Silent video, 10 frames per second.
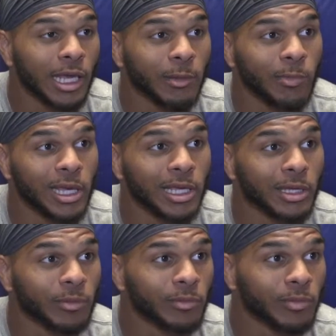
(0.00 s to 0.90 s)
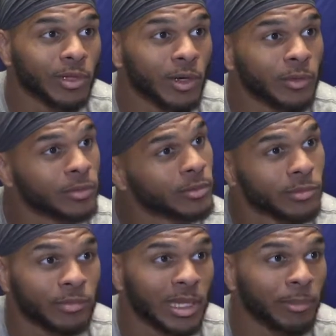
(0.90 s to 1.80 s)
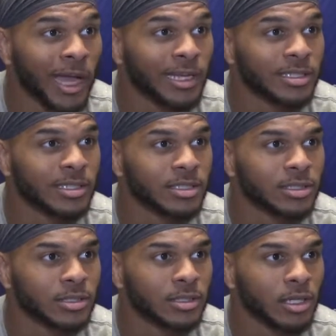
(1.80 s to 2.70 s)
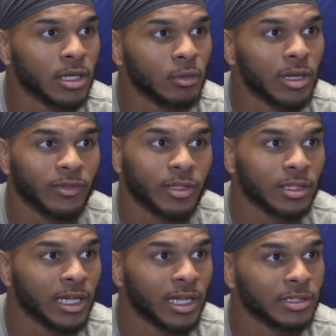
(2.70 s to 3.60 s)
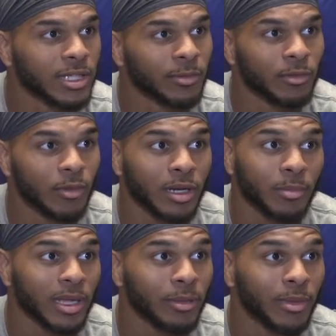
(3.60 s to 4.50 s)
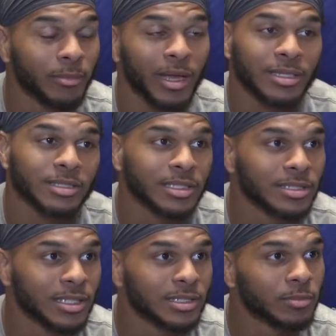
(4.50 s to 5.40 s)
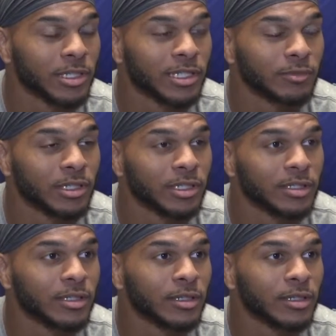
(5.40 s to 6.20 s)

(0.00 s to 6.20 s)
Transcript: make him, you know, make bad decisions, we'll have a good day. Stop the run and make him make bad decisions. That's the plan, really.